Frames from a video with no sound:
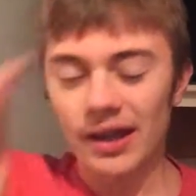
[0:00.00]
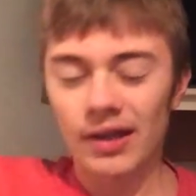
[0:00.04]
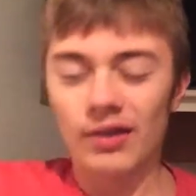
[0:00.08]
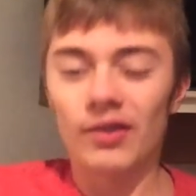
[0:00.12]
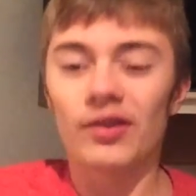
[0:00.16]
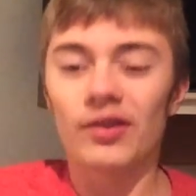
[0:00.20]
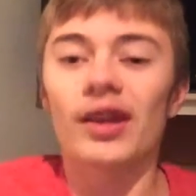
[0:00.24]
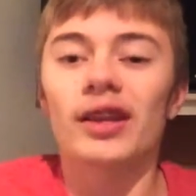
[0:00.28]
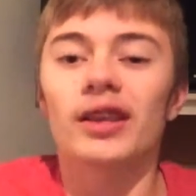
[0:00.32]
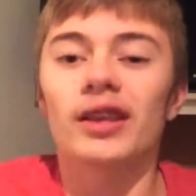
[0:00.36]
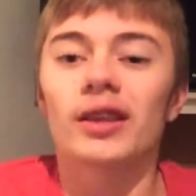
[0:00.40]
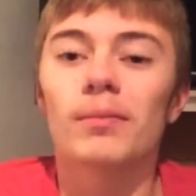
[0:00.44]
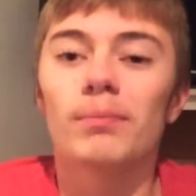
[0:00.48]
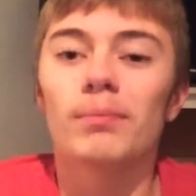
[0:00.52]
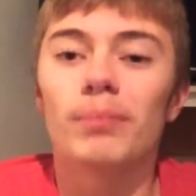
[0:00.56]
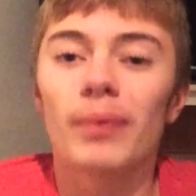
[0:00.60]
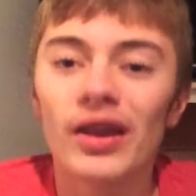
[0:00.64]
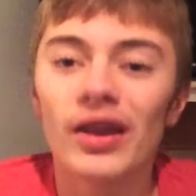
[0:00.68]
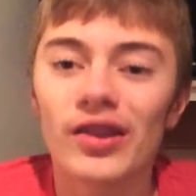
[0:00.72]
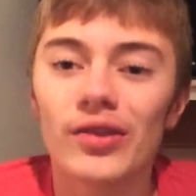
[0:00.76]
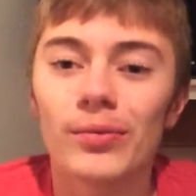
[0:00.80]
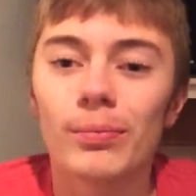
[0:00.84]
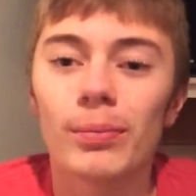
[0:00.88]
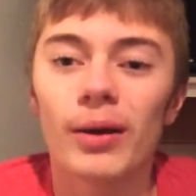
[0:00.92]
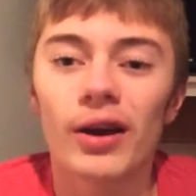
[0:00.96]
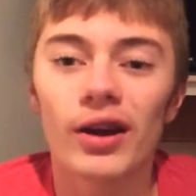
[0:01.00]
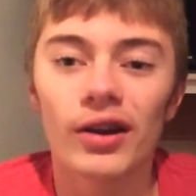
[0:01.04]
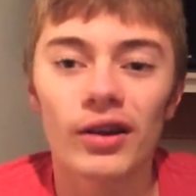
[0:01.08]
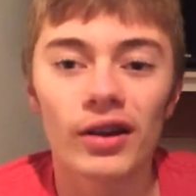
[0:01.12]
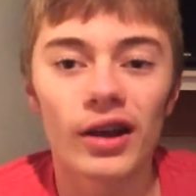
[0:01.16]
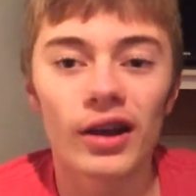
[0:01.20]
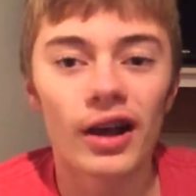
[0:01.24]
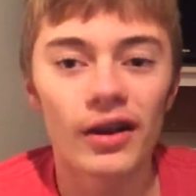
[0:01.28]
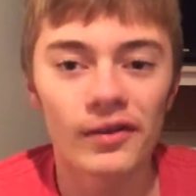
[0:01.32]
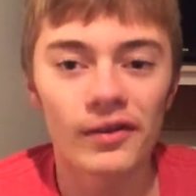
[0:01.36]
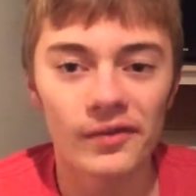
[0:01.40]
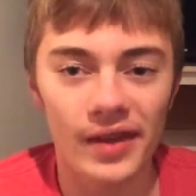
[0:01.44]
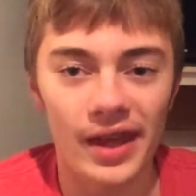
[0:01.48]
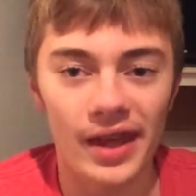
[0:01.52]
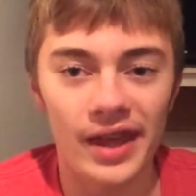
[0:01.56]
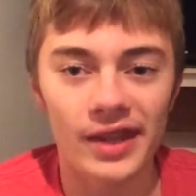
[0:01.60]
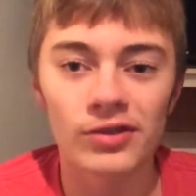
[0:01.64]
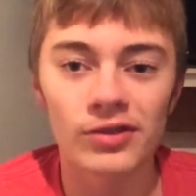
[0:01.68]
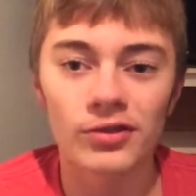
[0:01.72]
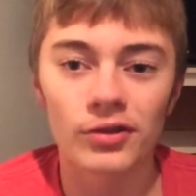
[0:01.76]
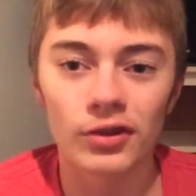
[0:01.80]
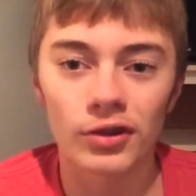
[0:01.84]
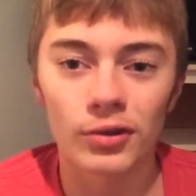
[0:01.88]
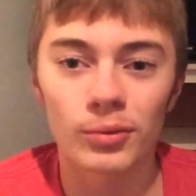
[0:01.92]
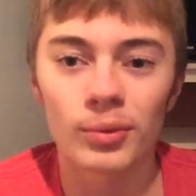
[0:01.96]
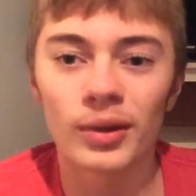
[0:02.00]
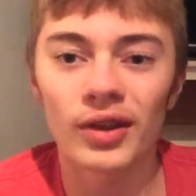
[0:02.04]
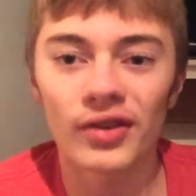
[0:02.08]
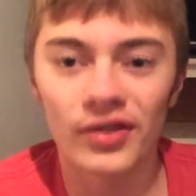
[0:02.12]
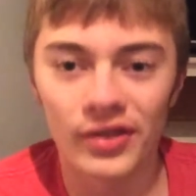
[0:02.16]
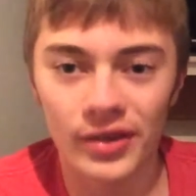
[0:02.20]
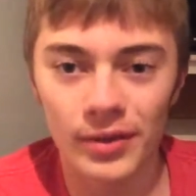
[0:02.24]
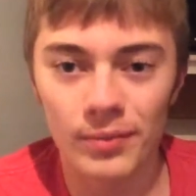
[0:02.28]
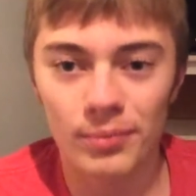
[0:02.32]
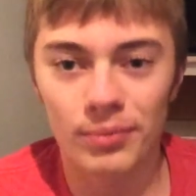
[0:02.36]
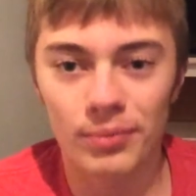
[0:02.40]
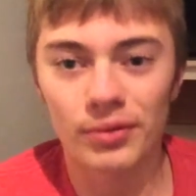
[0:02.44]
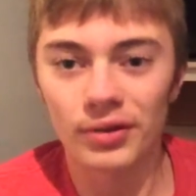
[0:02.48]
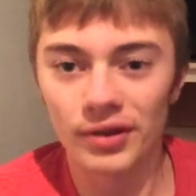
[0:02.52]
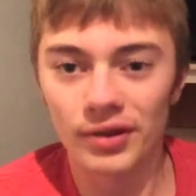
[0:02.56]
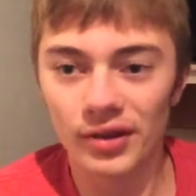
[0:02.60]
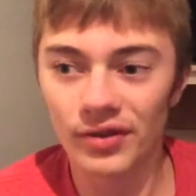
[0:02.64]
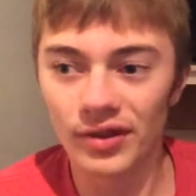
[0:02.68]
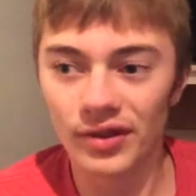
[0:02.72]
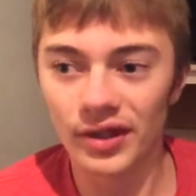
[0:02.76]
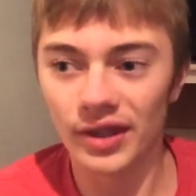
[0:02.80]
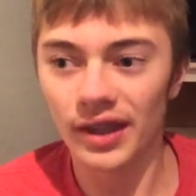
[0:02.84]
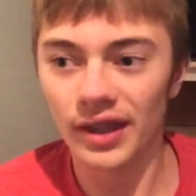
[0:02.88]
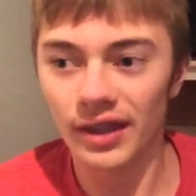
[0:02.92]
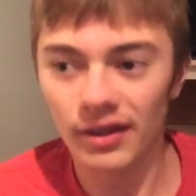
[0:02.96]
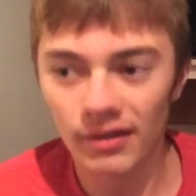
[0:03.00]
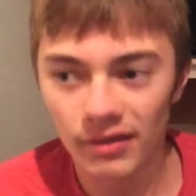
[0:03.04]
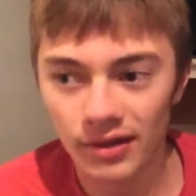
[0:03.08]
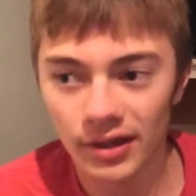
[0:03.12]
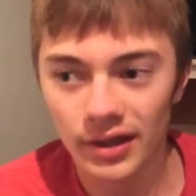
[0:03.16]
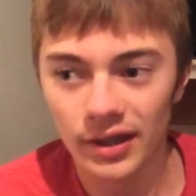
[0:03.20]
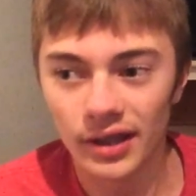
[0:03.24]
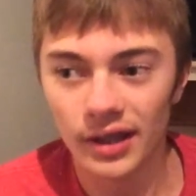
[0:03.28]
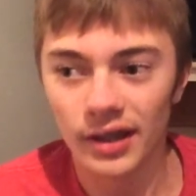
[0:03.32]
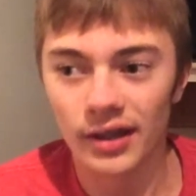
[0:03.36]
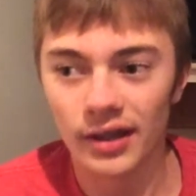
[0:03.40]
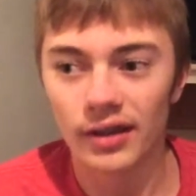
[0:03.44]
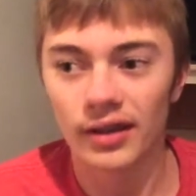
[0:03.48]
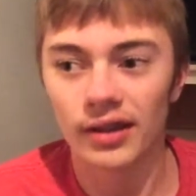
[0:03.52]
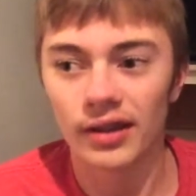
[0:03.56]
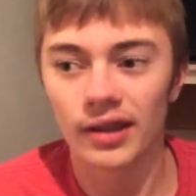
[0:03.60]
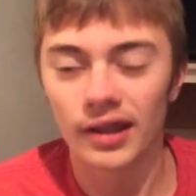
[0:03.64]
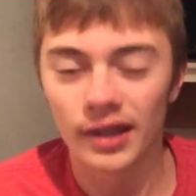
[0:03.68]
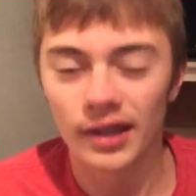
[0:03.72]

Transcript: It was like the best part of Andor was the prison area.